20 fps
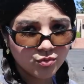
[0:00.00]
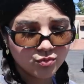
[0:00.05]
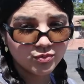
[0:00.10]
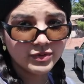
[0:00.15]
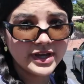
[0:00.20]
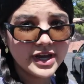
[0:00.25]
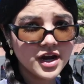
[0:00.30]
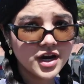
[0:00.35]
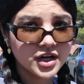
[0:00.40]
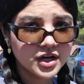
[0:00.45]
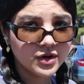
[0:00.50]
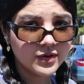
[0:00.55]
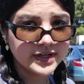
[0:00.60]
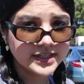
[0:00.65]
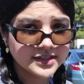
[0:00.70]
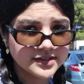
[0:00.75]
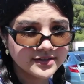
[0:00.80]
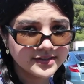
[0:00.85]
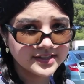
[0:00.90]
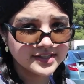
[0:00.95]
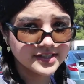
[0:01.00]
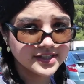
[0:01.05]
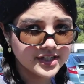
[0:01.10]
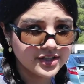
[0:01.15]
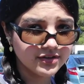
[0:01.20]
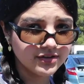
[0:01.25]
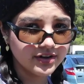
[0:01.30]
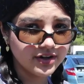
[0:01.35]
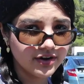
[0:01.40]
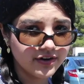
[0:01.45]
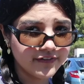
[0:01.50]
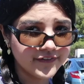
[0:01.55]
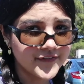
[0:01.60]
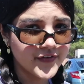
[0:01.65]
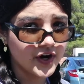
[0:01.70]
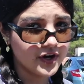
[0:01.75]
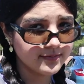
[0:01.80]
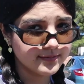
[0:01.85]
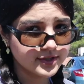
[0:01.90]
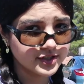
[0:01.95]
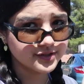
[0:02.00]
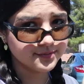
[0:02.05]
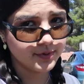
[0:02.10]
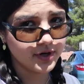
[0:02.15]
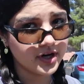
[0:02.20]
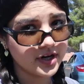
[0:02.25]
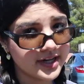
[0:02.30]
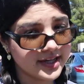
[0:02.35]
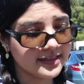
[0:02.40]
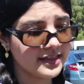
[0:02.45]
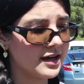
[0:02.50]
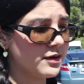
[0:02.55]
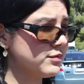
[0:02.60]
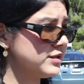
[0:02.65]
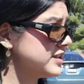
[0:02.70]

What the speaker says: we are going to this cute little farmer's market that we